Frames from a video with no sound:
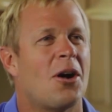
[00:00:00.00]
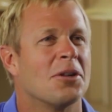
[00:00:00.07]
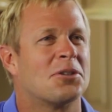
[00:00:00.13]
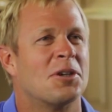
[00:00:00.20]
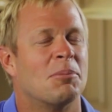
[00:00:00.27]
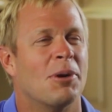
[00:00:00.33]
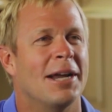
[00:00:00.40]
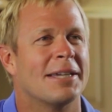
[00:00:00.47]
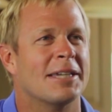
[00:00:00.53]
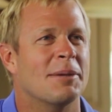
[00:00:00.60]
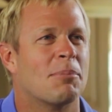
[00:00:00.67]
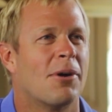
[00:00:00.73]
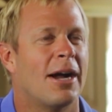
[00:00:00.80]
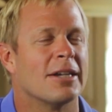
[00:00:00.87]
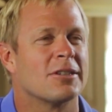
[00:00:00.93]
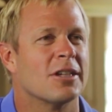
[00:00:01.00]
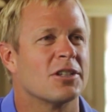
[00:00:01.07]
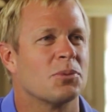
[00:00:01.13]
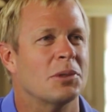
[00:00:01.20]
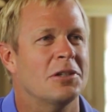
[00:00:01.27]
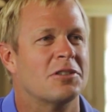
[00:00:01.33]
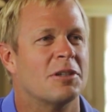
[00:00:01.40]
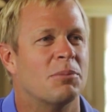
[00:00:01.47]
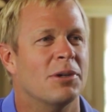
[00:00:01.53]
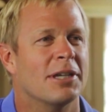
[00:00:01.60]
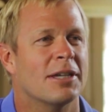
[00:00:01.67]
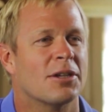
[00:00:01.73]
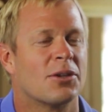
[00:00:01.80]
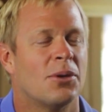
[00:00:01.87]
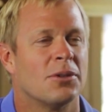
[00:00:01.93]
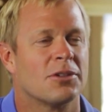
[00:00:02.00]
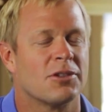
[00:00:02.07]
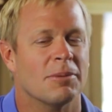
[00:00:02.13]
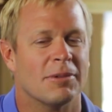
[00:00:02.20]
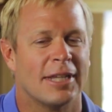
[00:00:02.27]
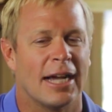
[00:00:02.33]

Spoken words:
halter breaking process, we used to bring in colts from